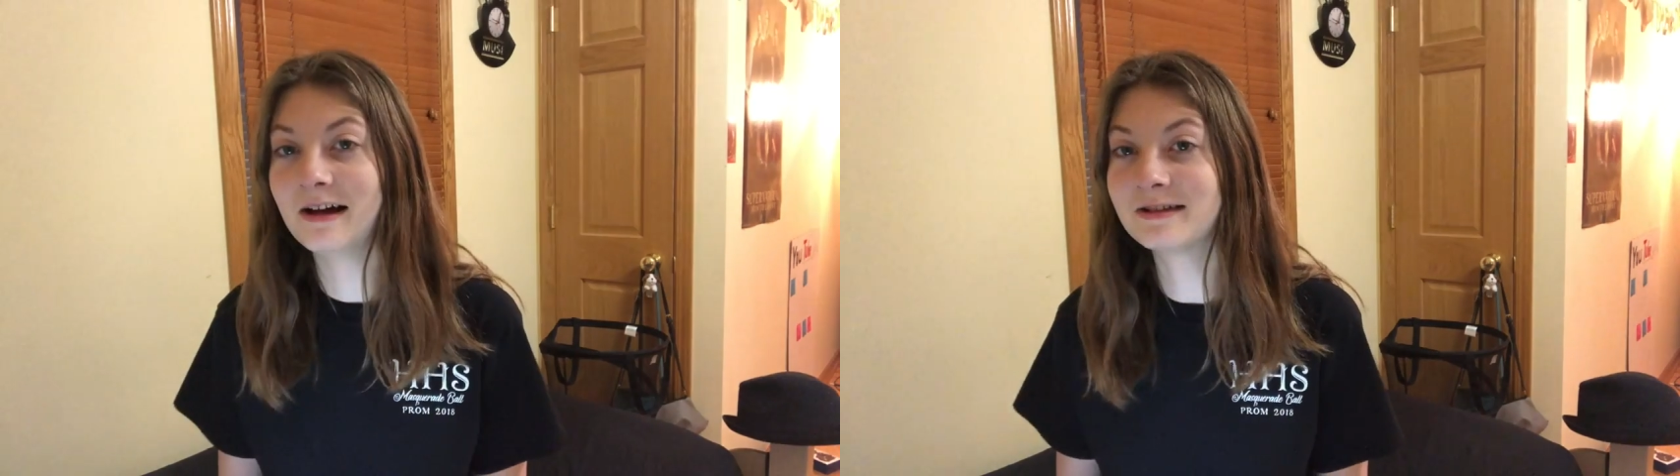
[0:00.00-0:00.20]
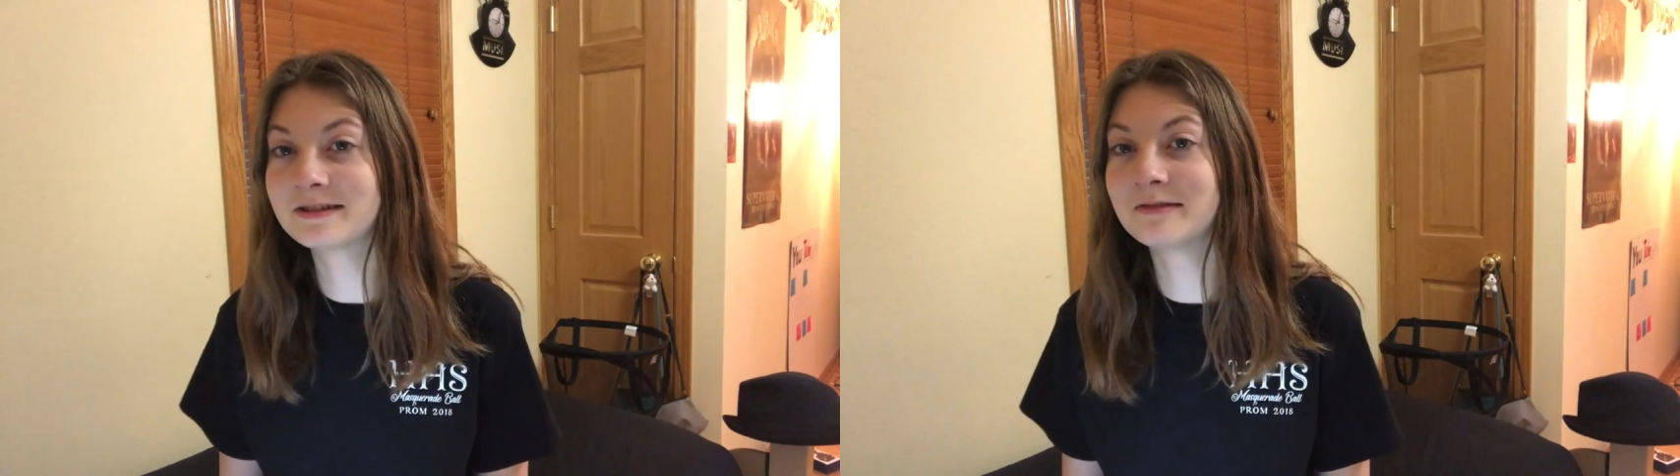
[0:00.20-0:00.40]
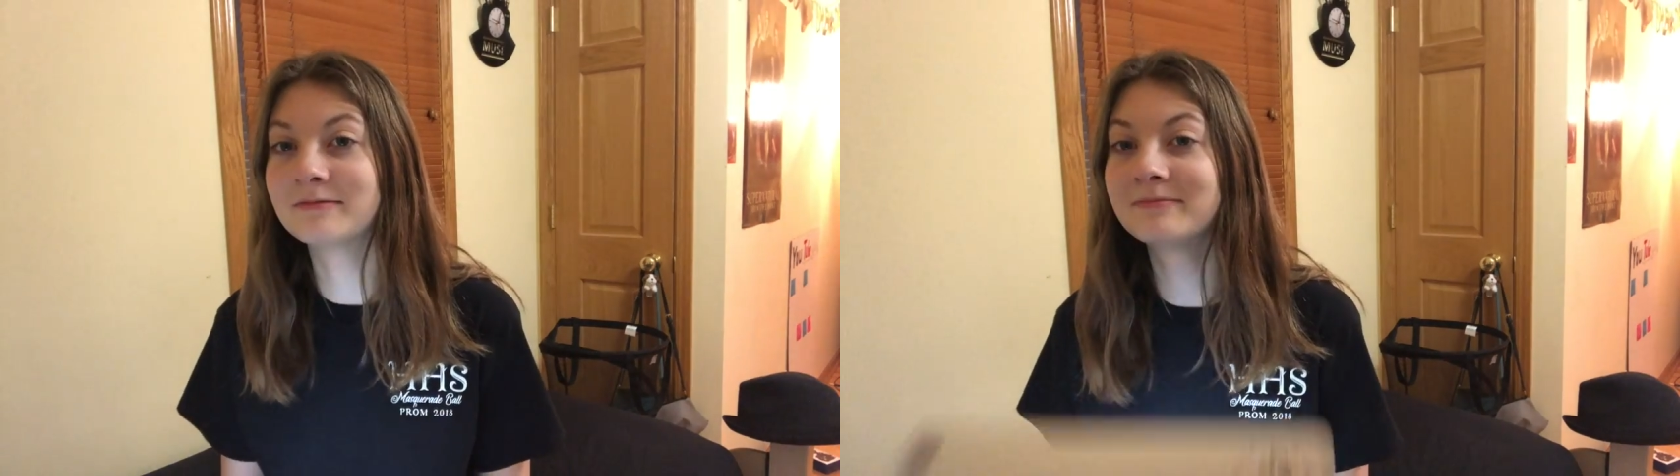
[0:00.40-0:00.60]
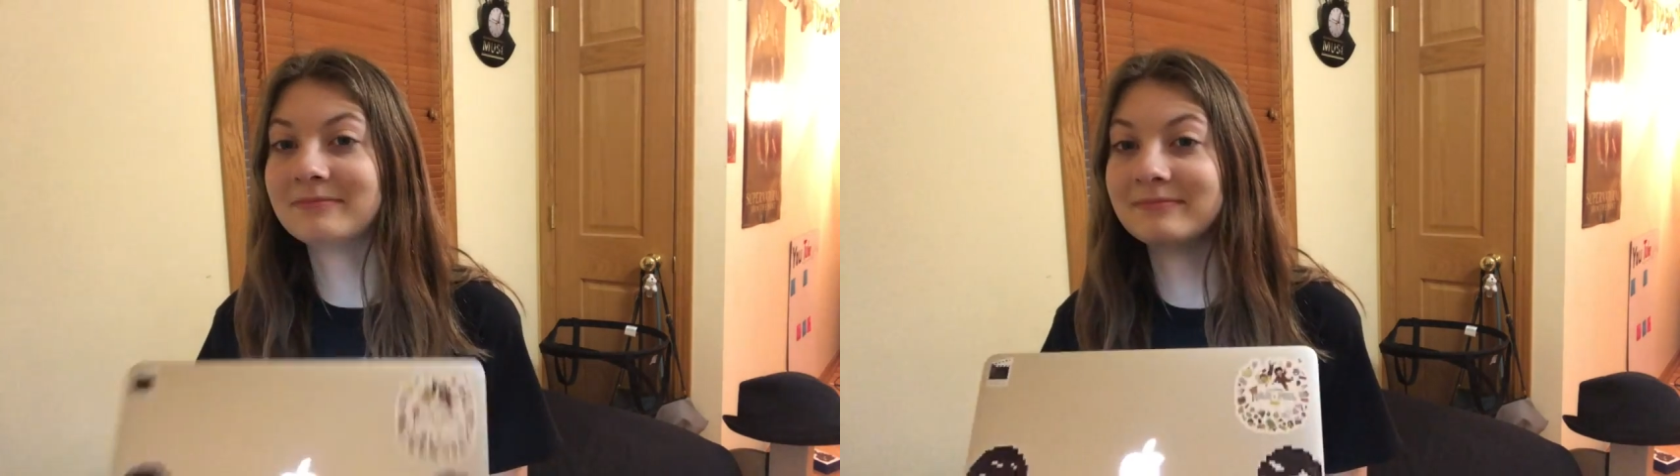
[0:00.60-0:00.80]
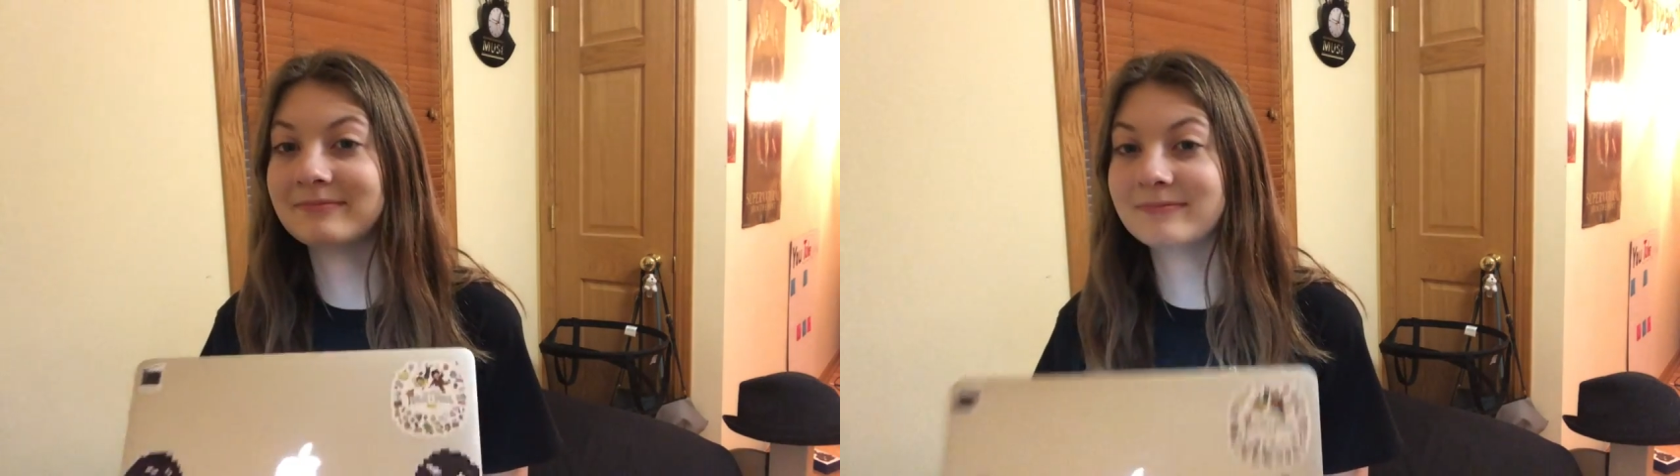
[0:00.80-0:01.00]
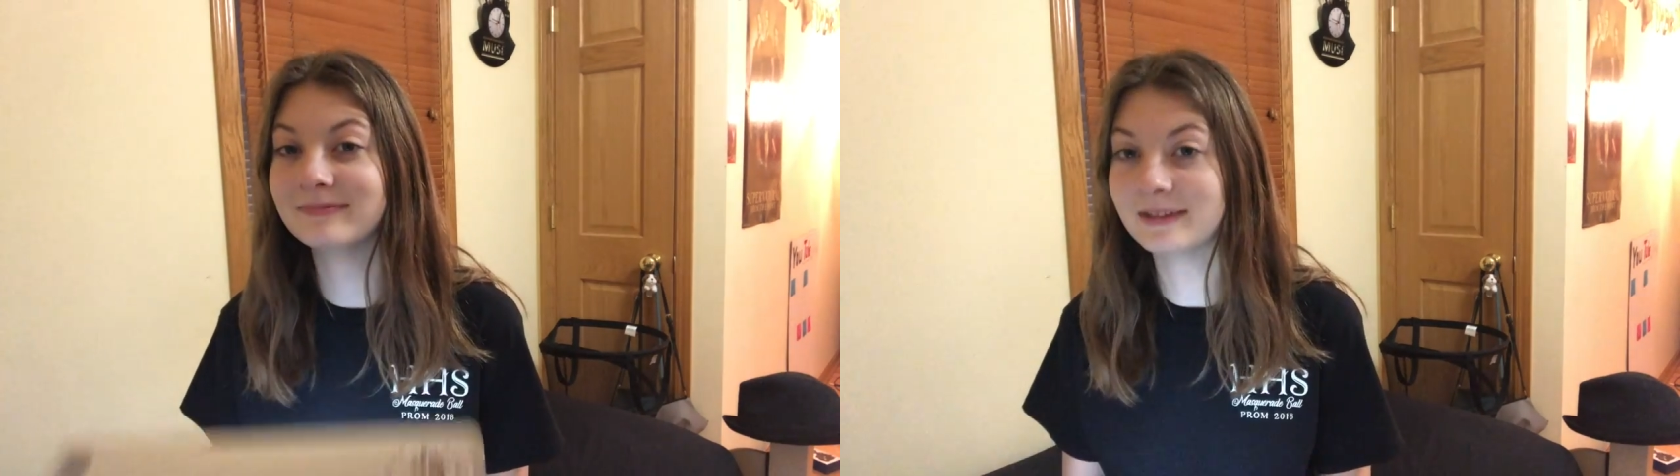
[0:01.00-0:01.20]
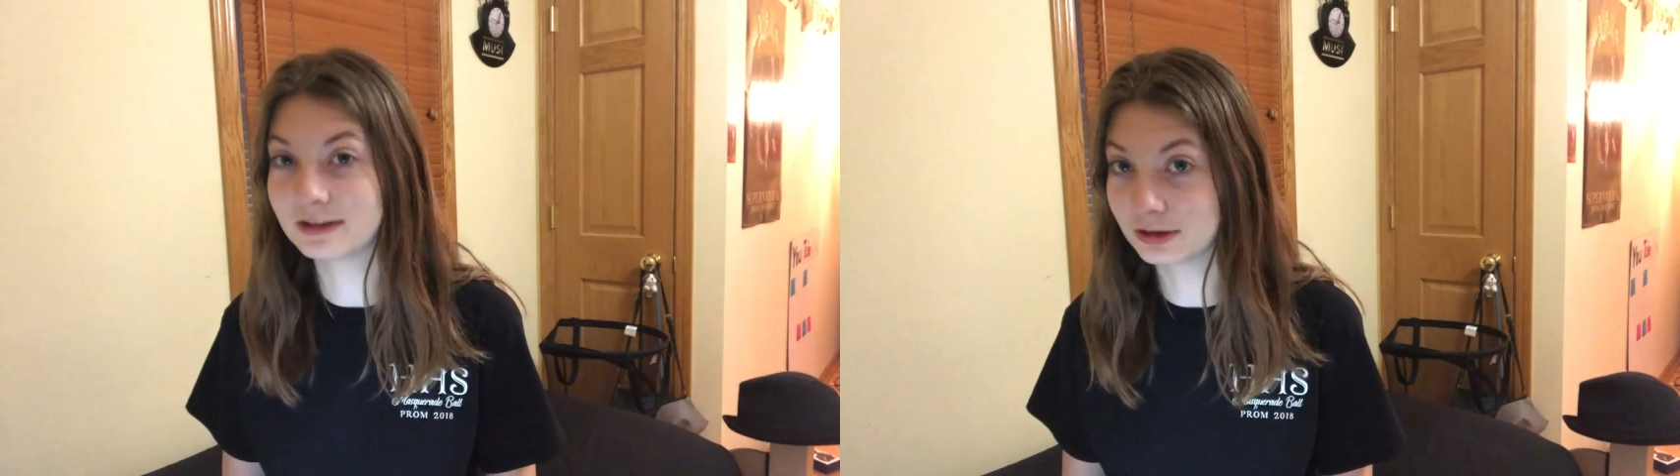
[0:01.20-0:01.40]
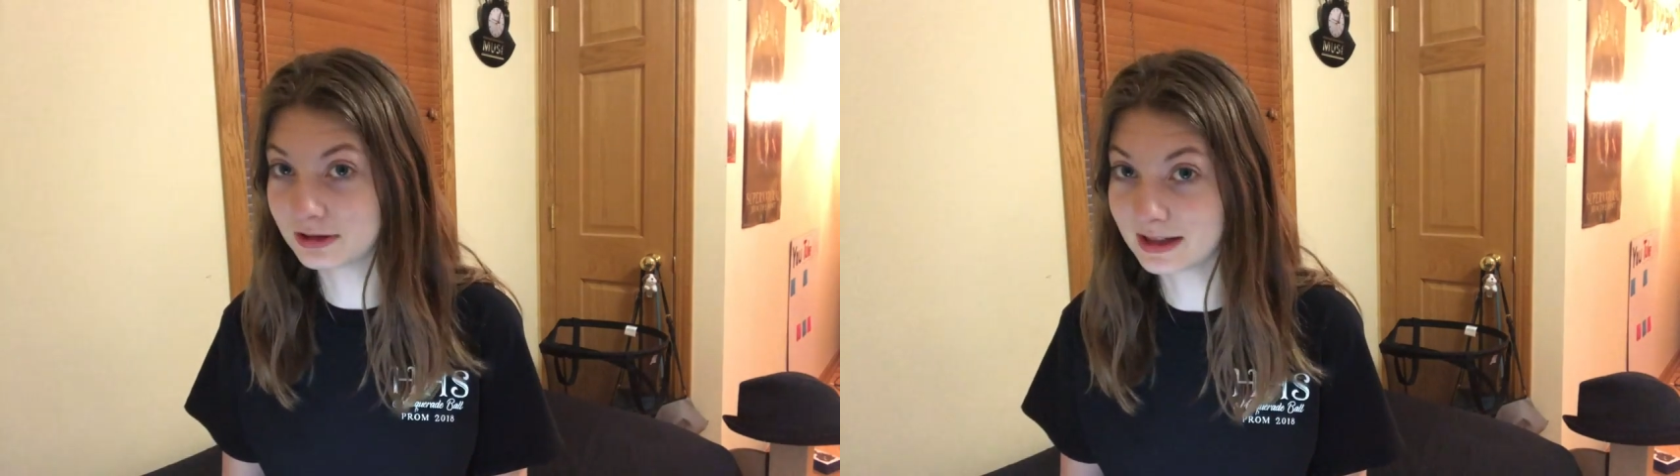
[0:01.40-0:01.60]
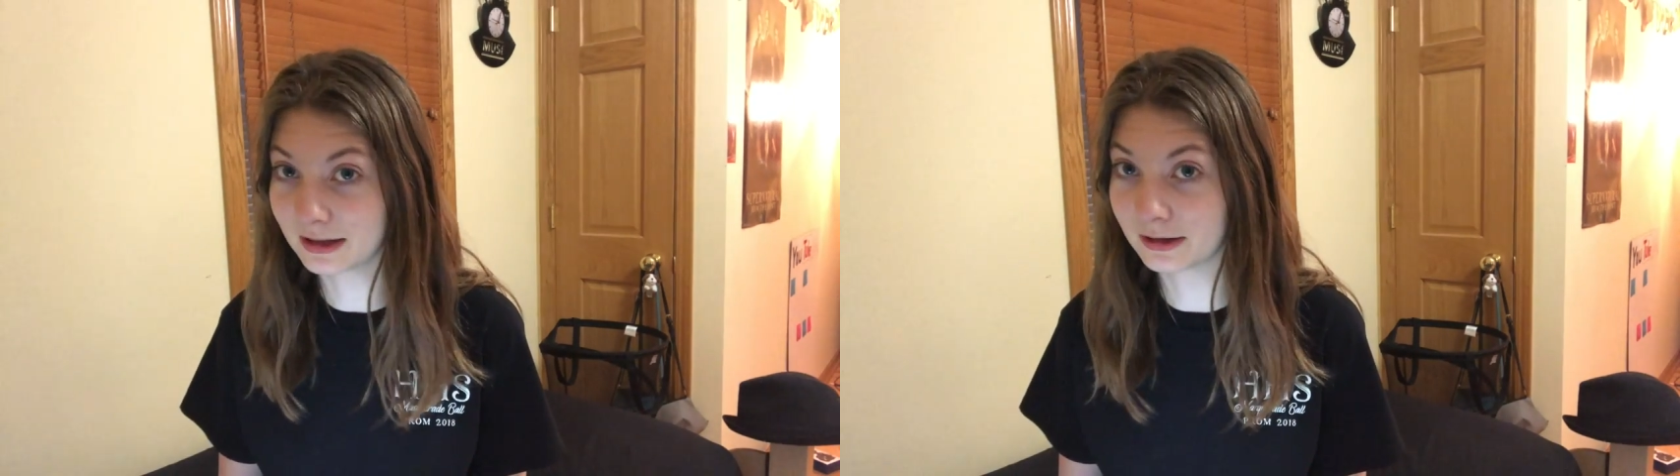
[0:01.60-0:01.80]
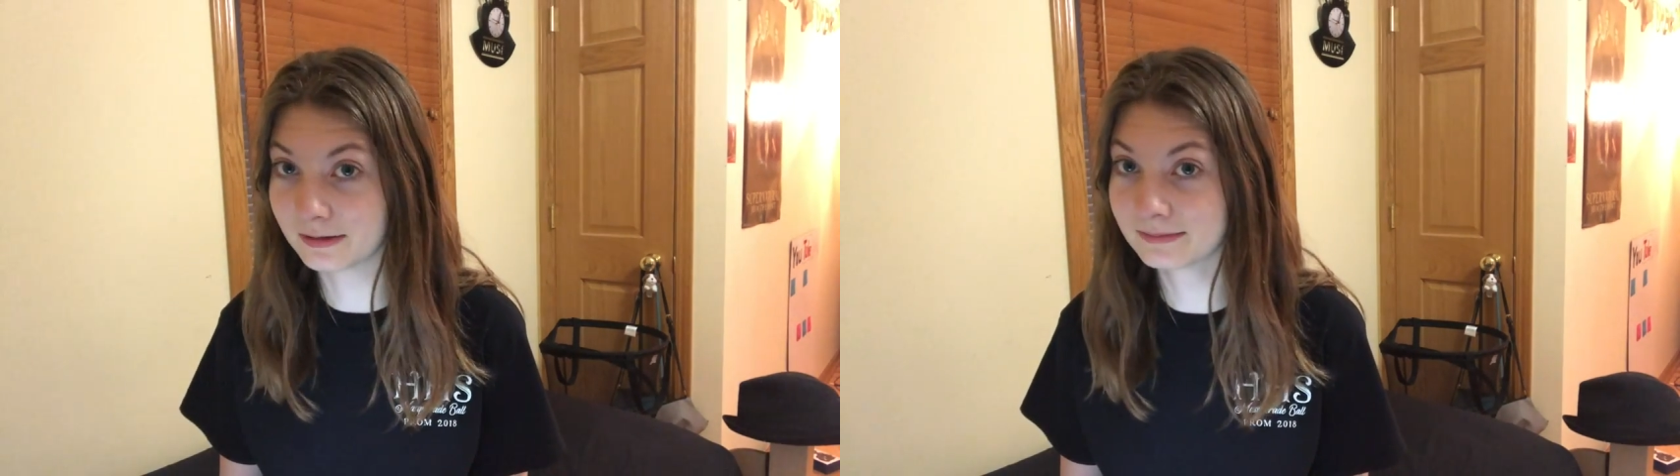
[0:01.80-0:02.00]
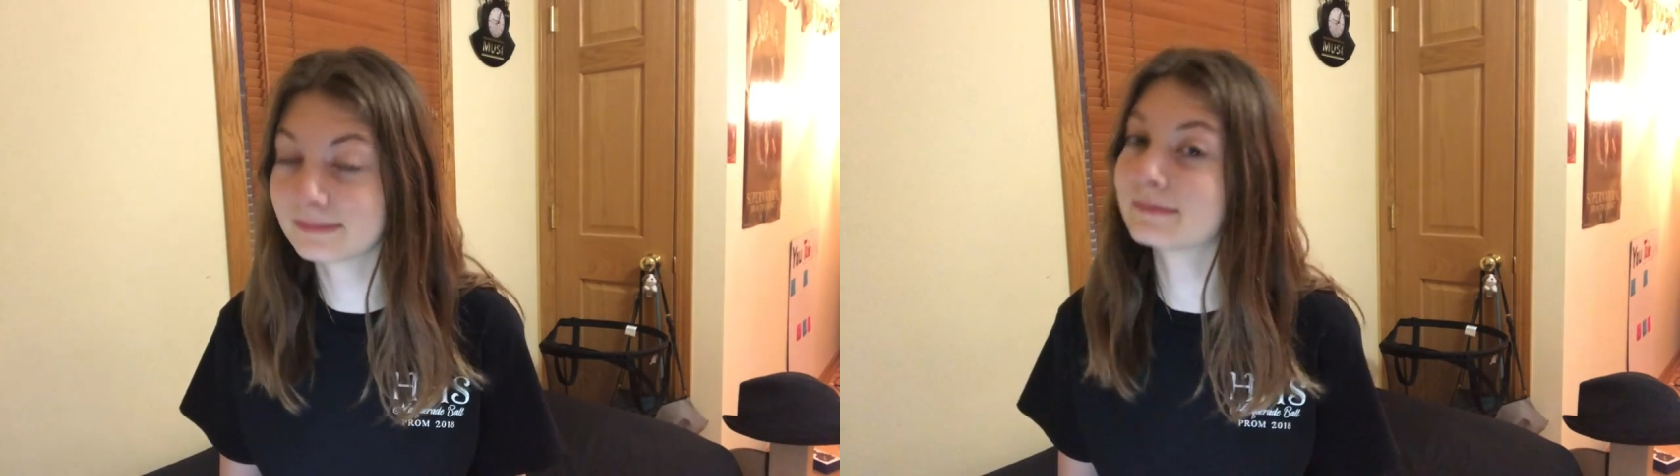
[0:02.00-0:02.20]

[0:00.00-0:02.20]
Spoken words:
Also, he's a good singer.